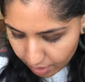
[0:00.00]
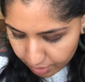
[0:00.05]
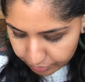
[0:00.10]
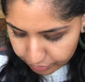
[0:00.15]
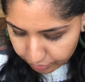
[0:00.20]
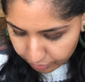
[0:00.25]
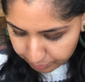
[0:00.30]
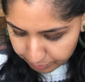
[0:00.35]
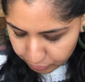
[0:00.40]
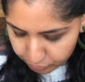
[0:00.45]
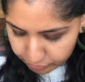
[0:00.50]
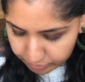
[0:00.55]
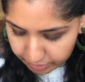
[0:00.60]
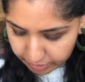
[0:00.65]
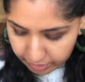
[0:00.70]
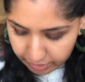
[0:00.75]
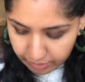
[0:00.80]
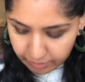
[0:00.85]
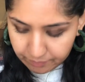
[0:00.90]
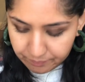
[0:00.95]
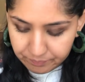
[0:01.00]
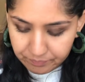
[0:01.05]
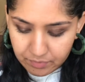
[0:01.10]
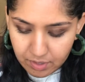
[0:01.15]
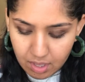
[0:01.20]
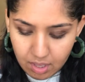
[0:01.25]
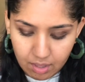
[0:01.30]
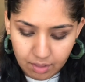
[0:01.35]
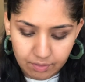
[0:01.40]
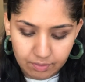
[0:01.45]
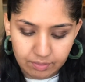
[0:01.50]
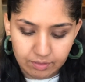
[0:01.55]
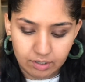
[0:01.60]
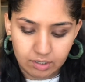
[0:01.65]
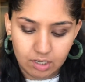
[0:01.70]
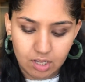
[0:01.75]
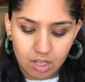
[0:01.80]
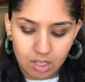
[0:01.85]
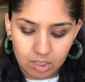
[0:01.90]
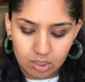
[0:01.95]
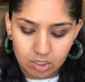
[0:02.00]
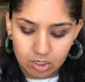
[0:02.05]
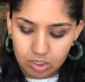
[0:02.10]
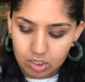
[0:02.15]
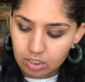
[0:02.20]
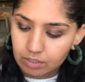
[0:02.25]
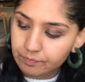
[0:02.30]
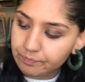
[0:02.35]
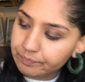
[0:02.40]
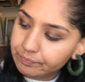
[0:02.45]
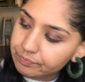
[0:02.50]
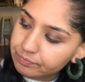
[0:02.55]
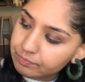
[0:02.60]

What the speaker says: So I'm using the color